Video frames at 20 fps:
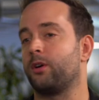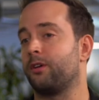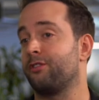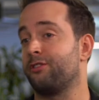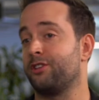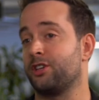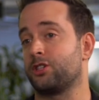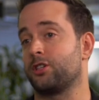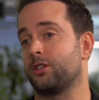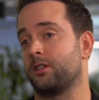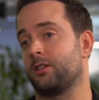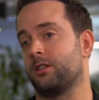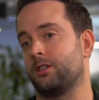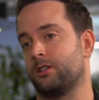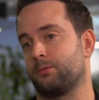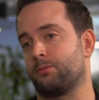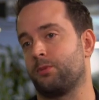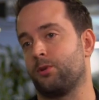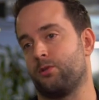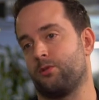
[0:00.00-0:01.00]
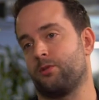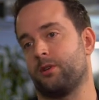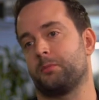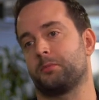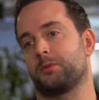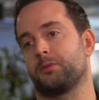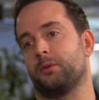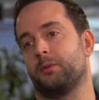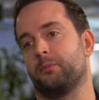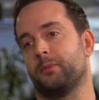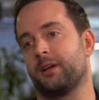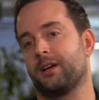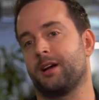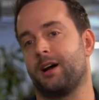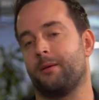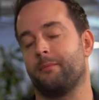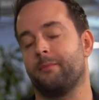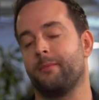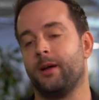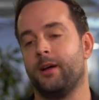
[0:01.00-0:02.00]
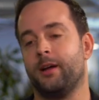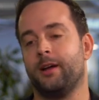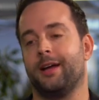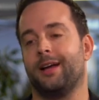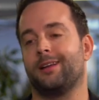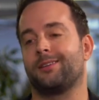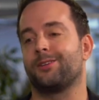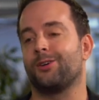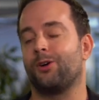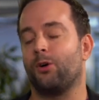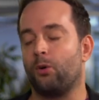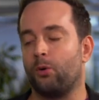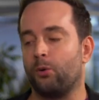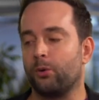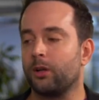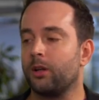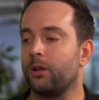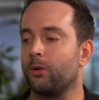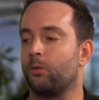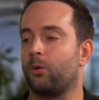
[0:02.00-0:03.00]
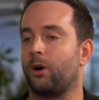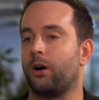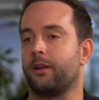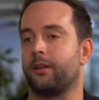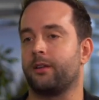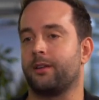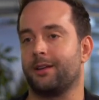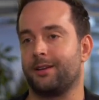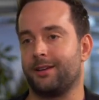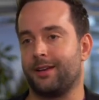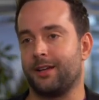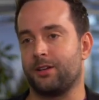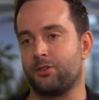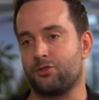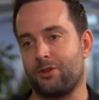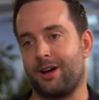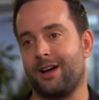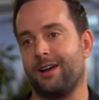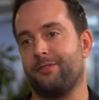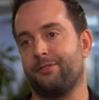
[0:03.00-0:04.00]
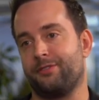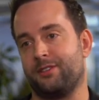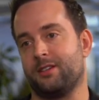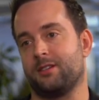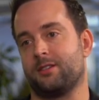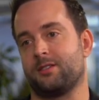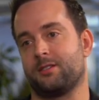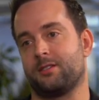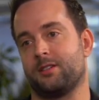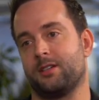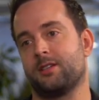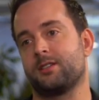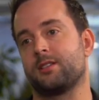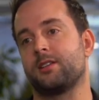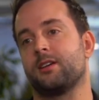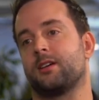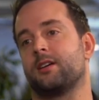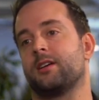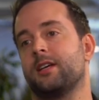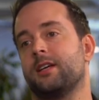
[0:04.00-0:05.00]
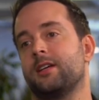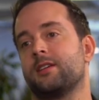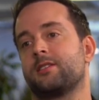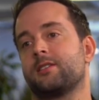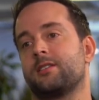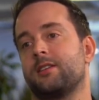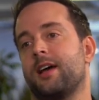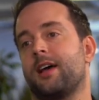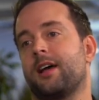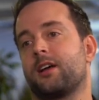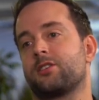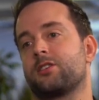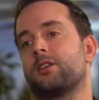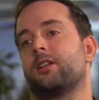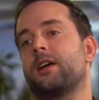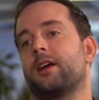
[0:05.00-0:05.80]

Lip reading: efficient these programs will become. And the only one that can drive this is the actual